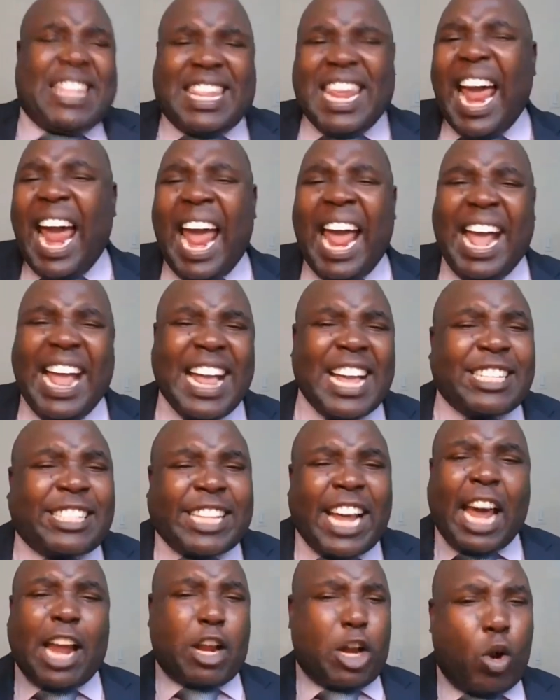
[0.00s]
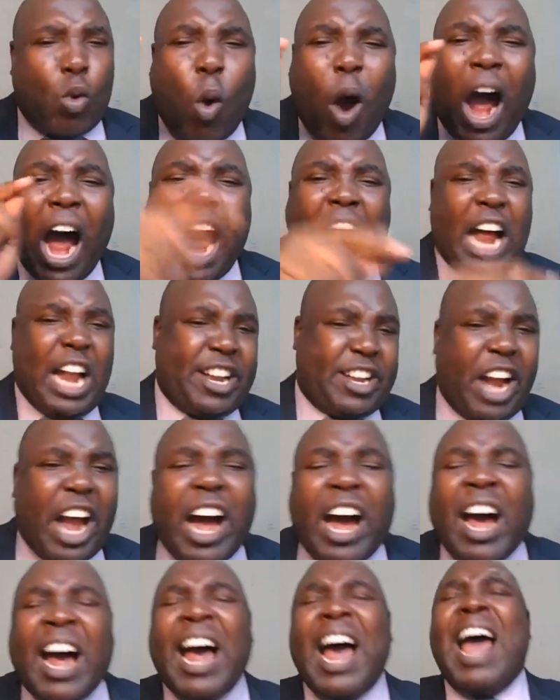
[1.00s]
there is a
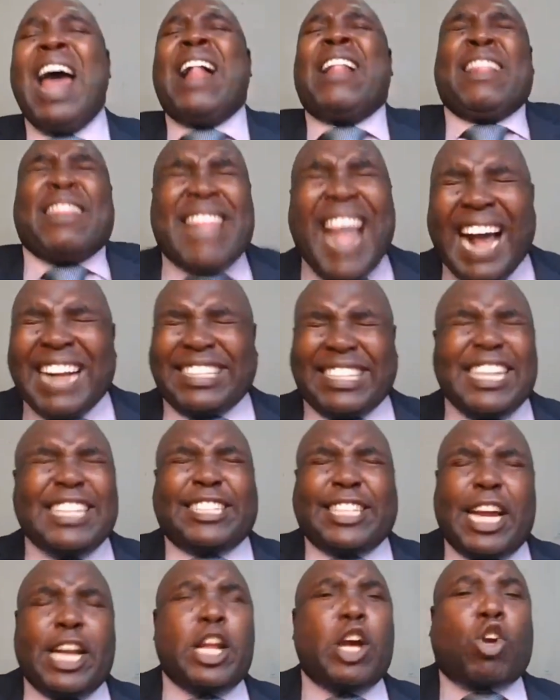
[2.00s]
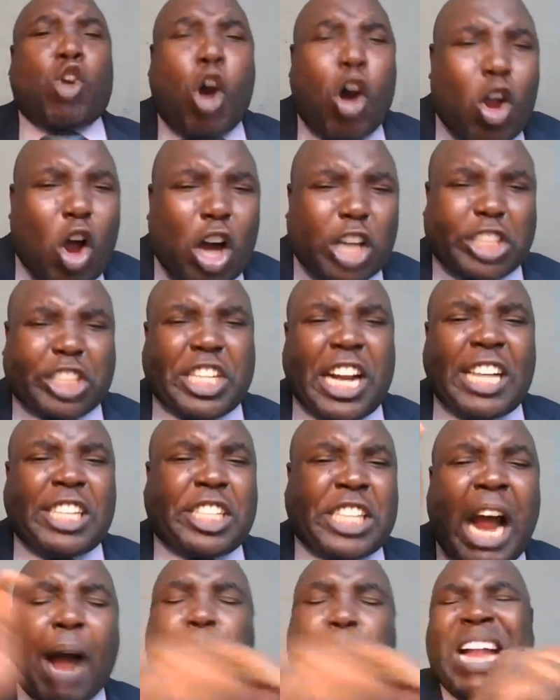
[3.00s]
reward. That is in
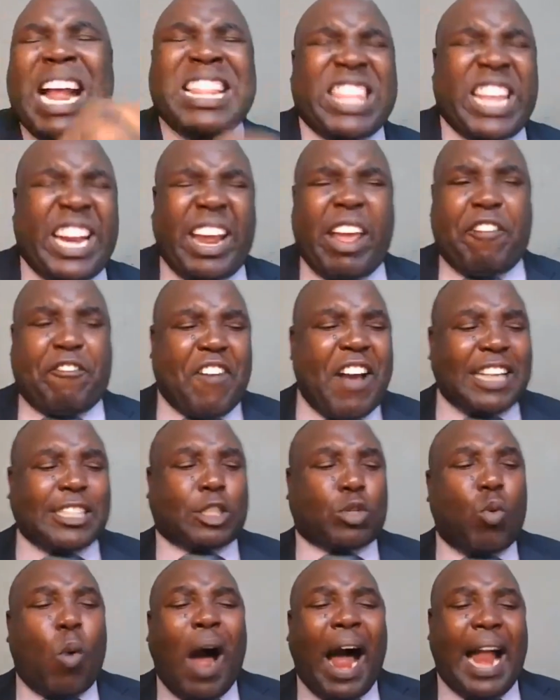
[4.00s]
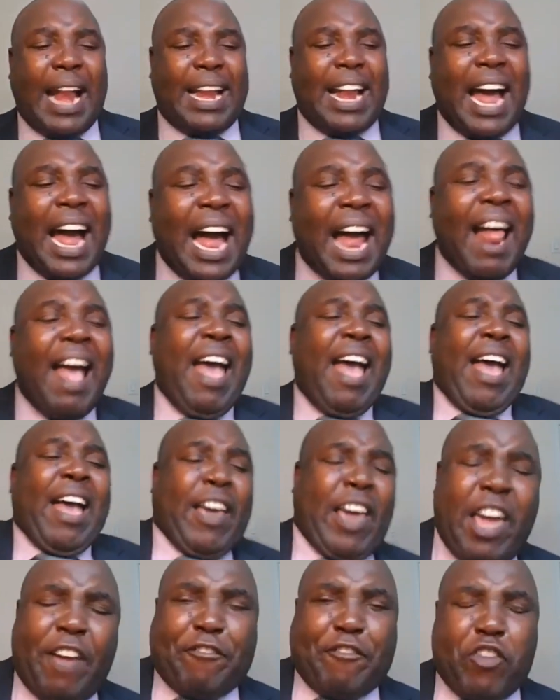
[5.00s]
Colossians chapter 3, verse 1.
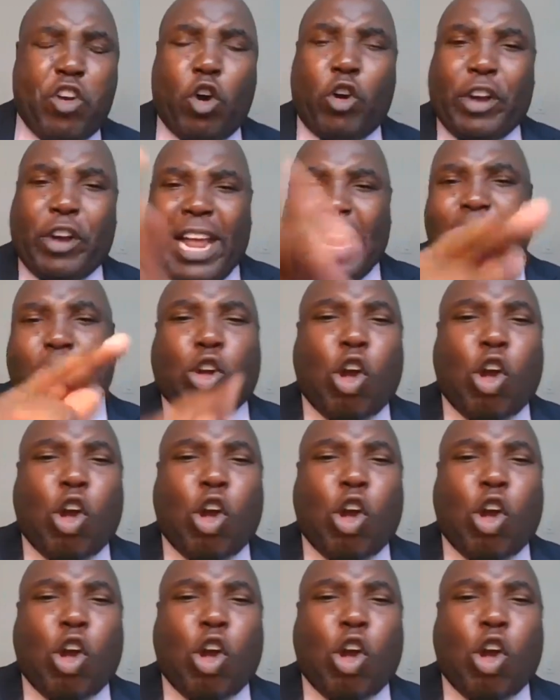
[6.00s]
If you read